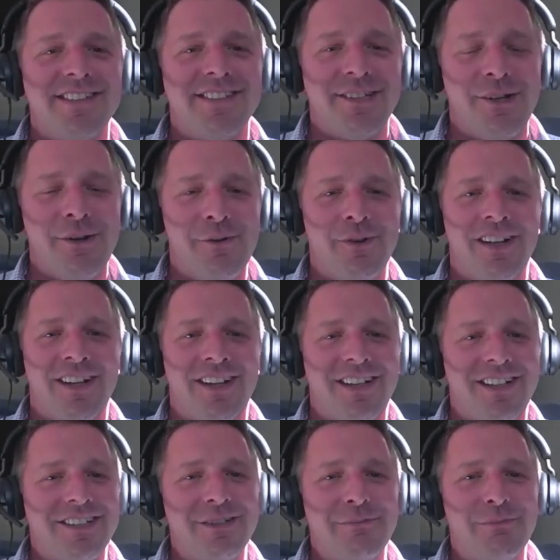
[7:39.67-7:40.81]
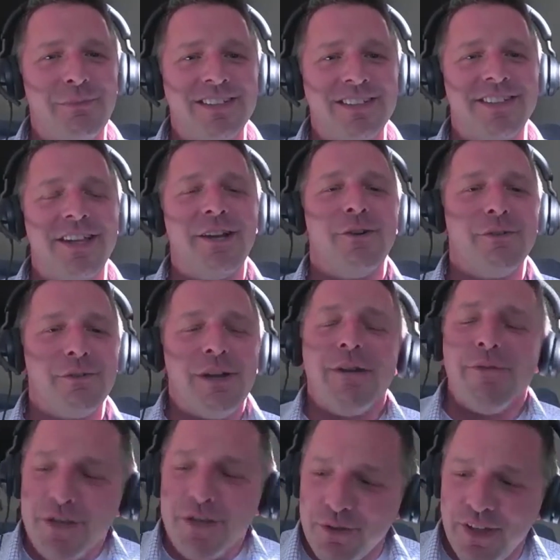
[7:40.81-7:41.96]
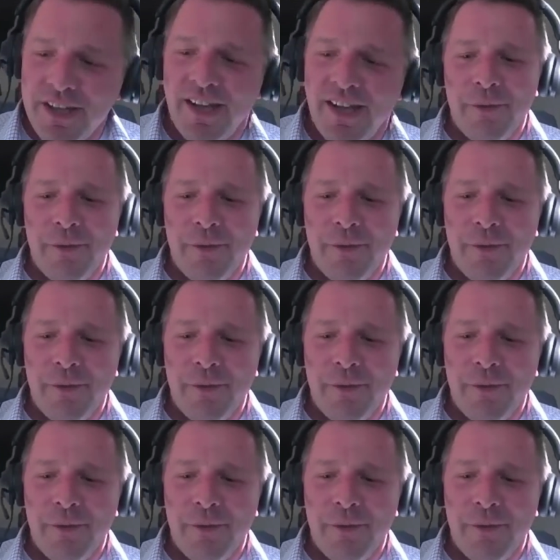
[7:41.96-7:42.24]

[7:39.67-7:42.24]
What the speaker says: So, but eventually